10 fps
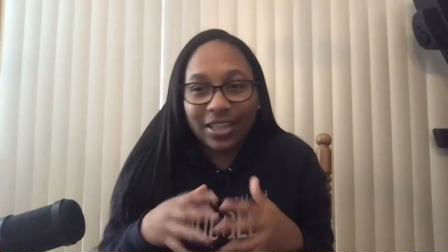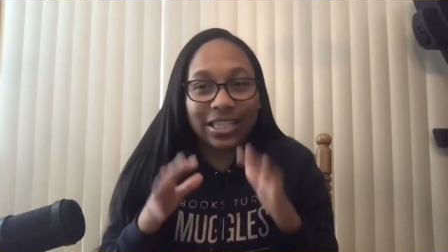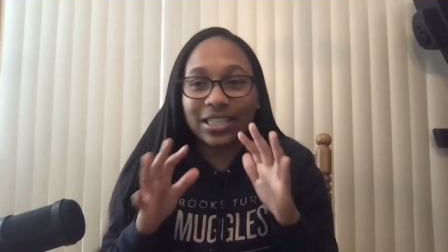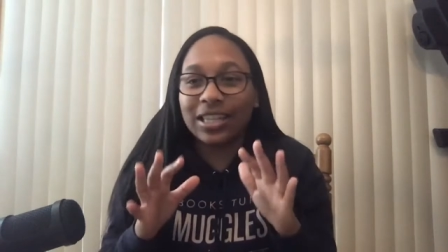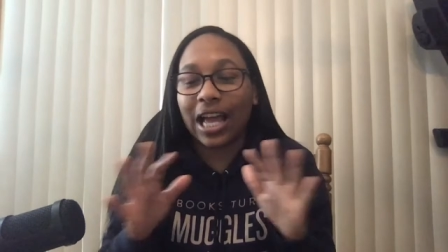
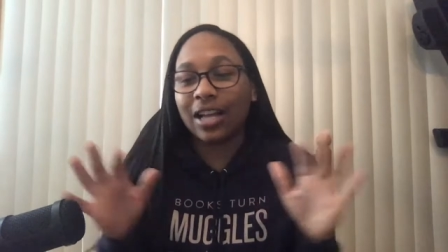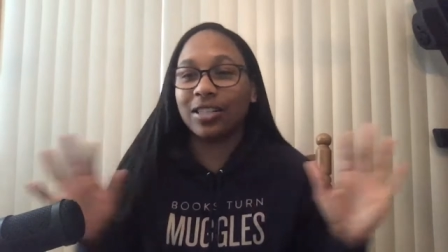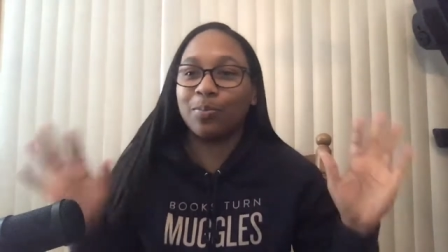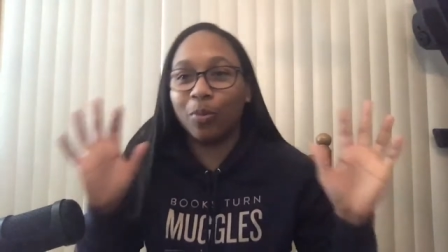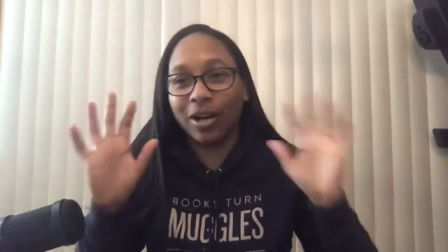That's like
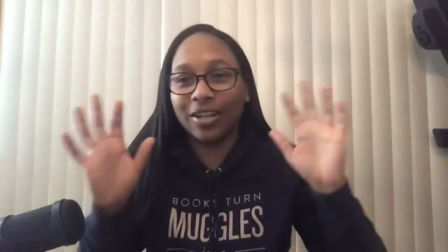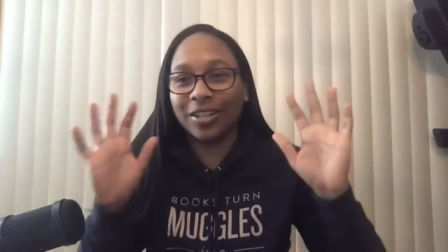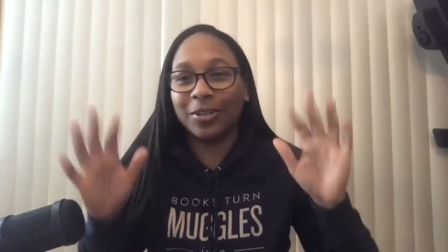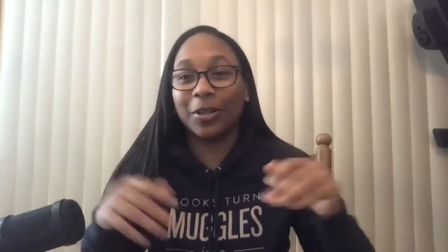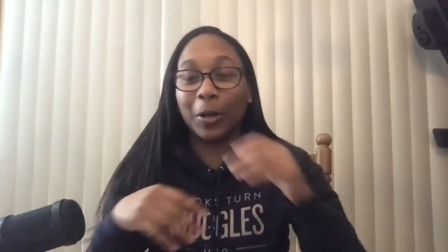
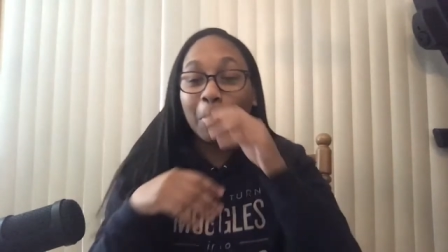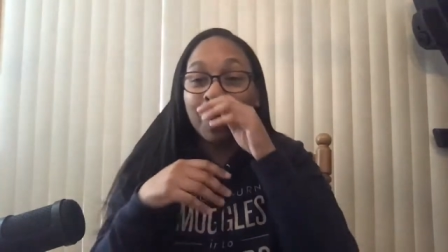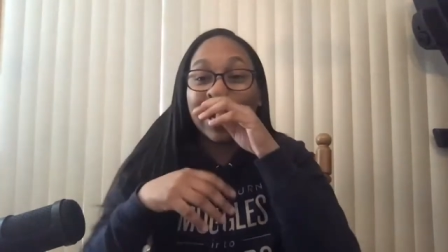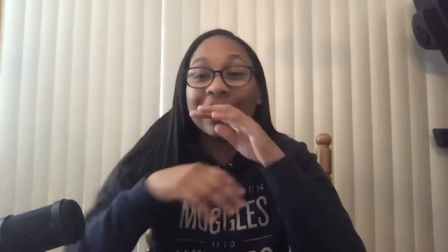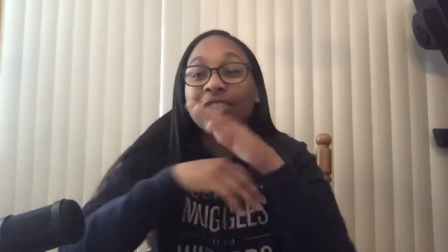spoiler alert.
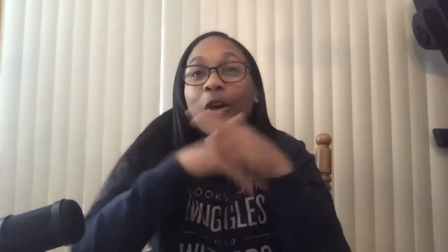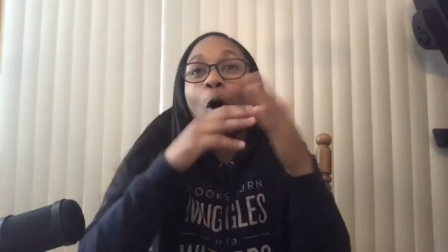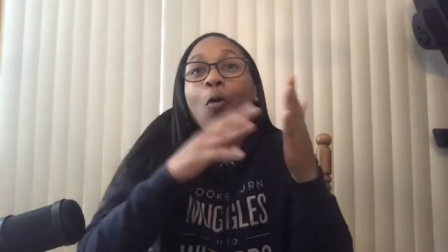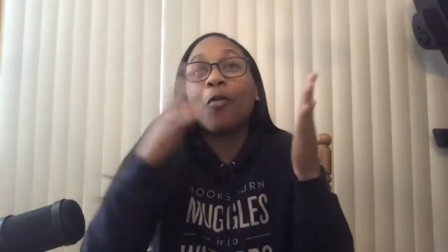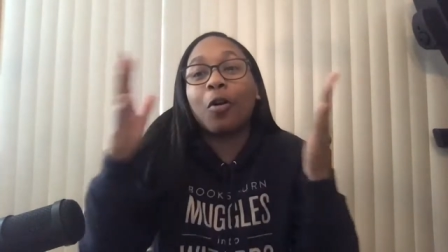But it's
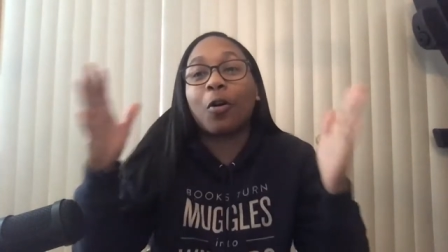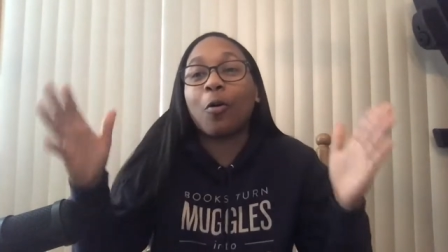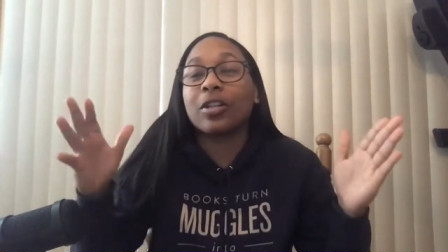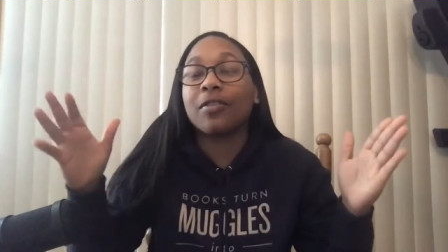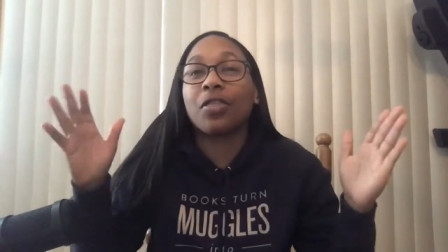over a
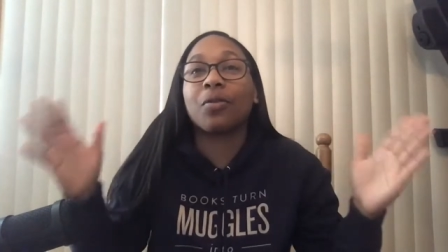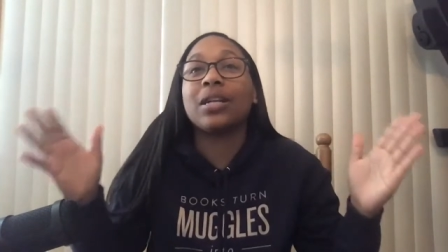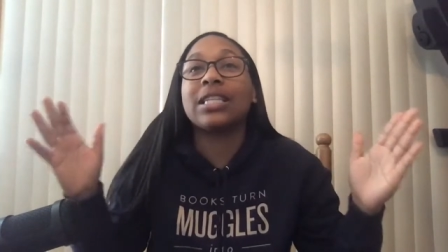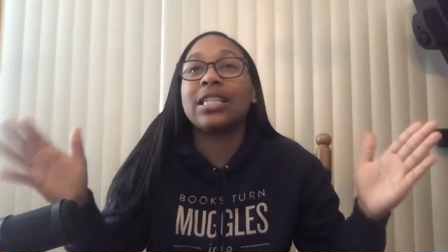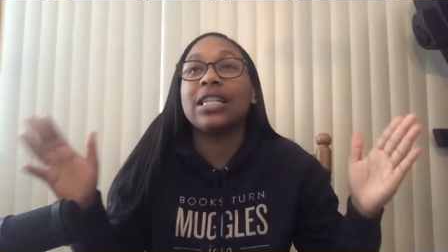course of
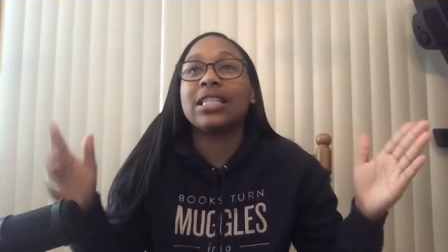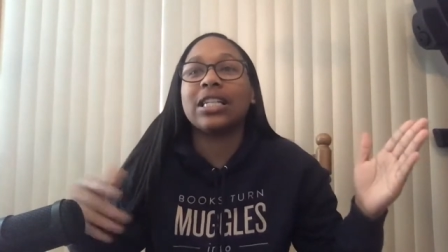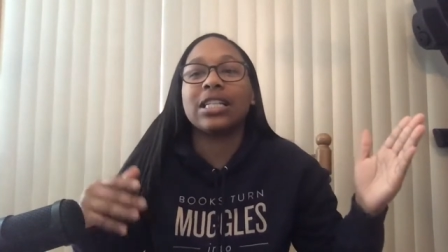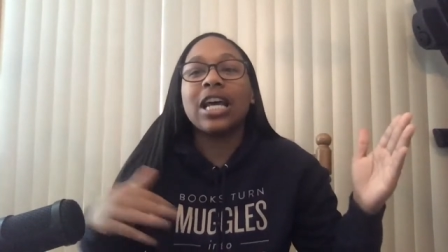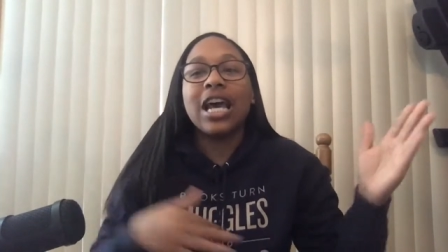three
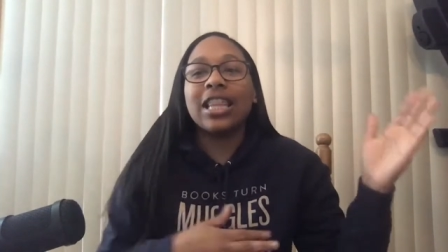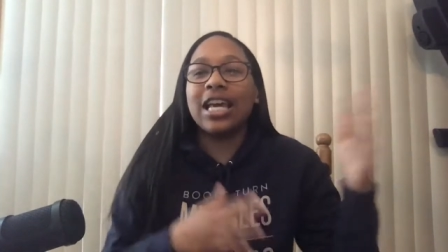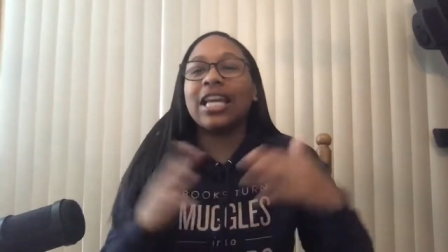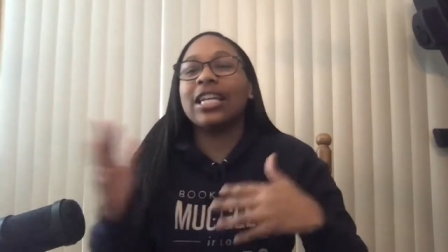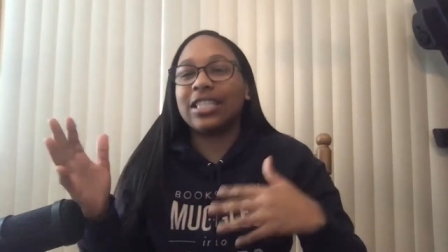seasons,
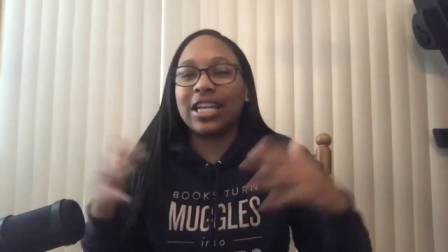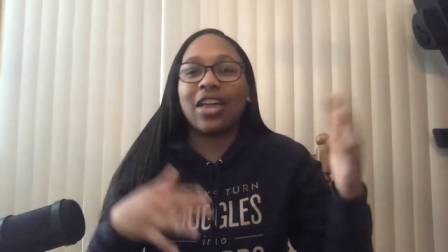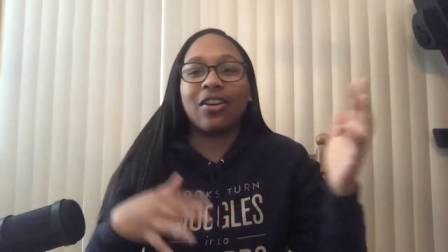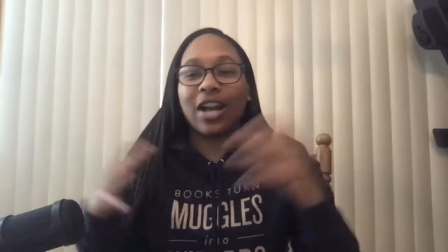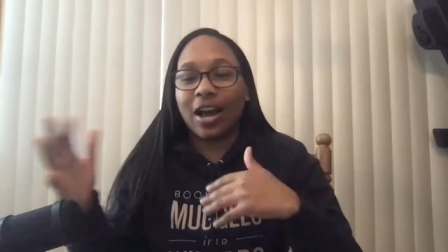they get
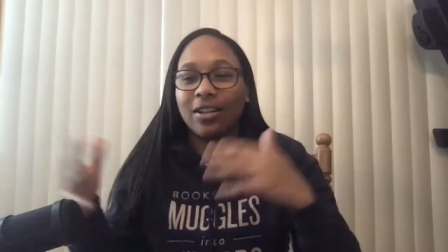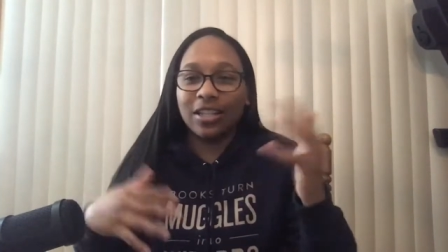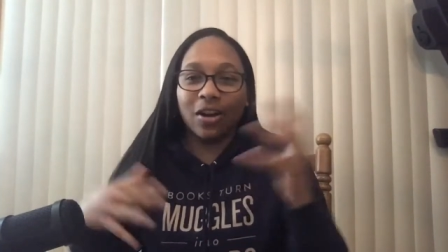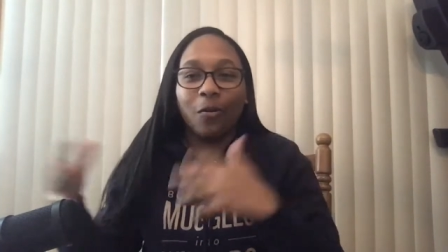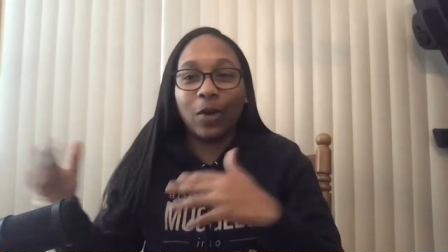together and out, you
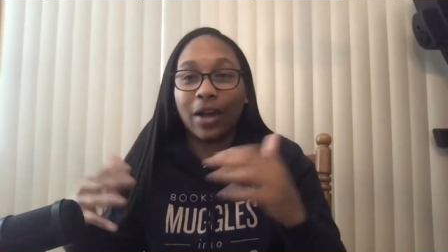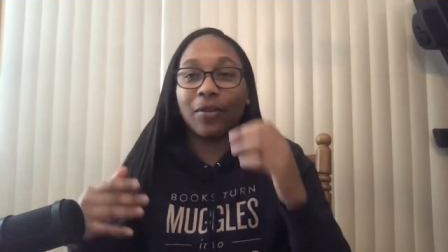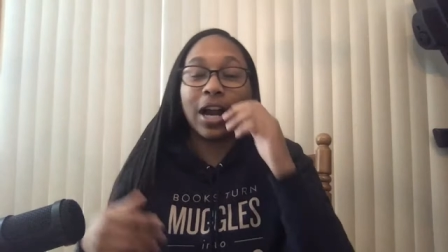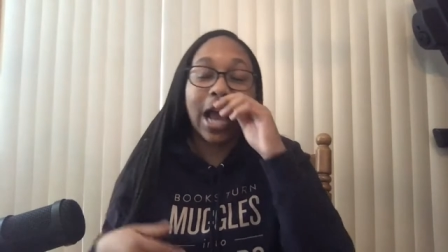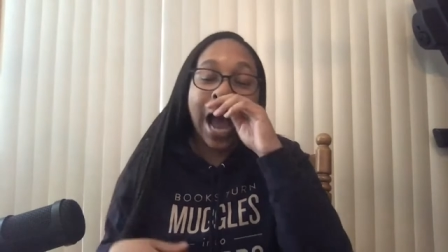know,
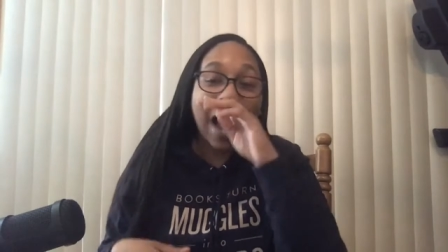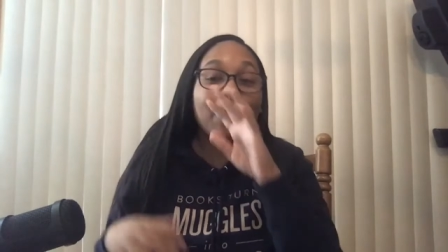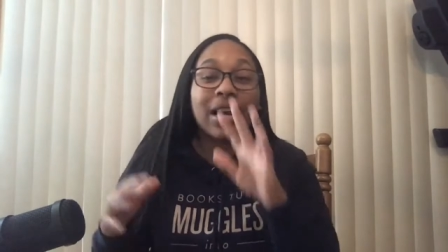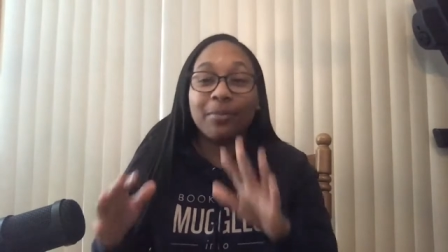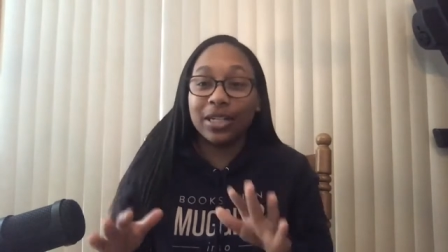whatever. I
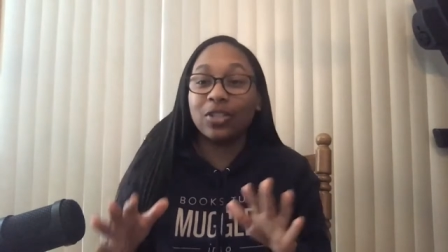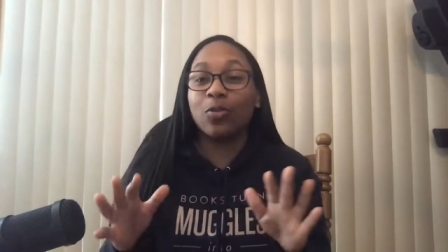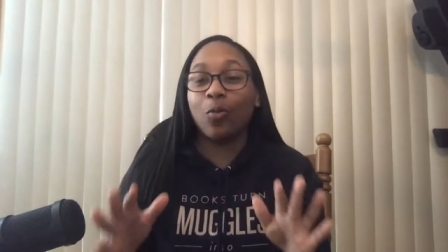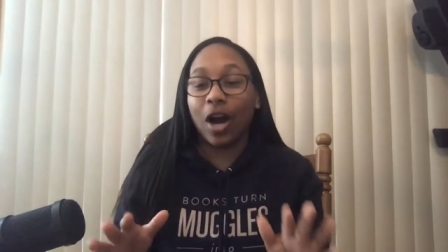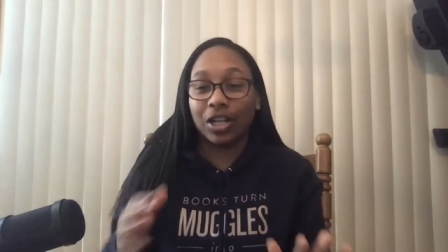recommend you
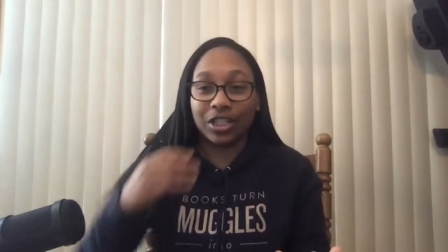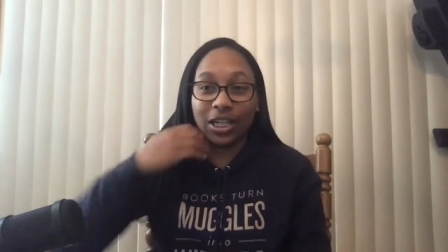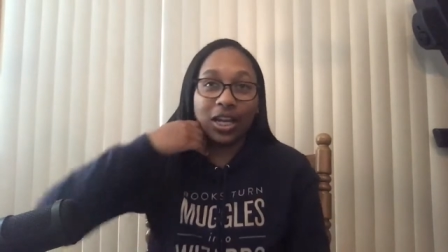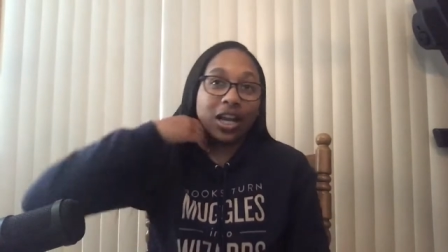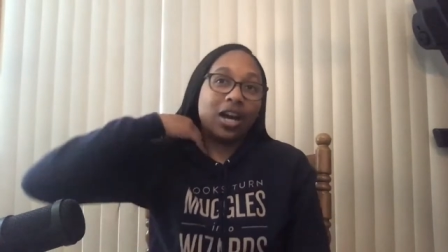watch it.